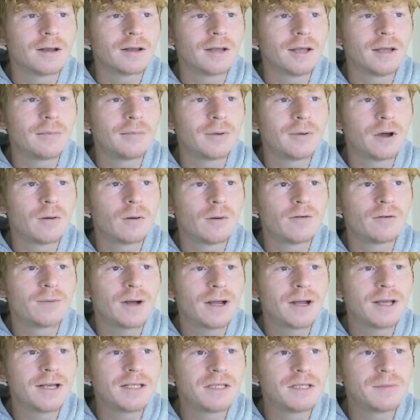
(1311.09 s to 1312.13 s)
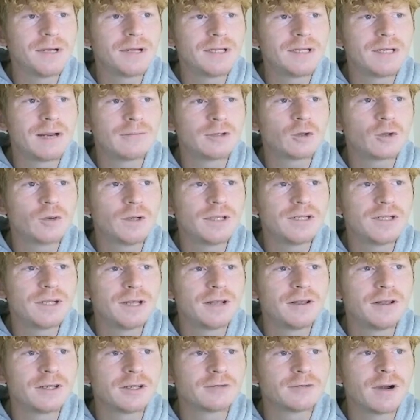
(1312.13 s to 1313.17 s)
Keeping our way back easy peasy lemon squeezy
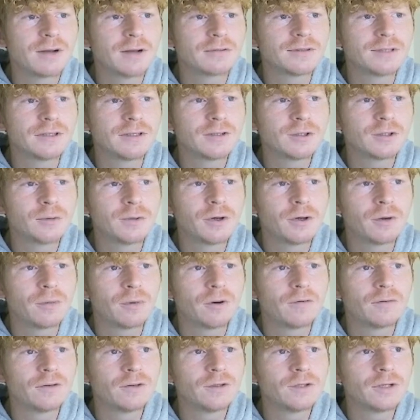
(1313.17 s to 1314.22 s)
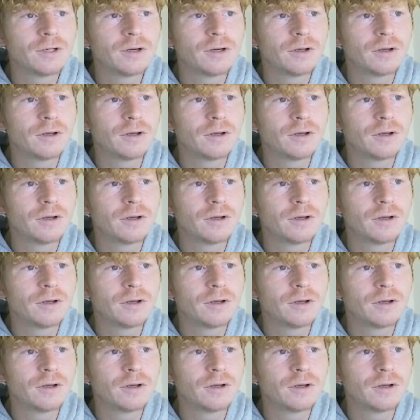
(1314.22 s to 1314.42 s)
in this round still, so we're not bothered.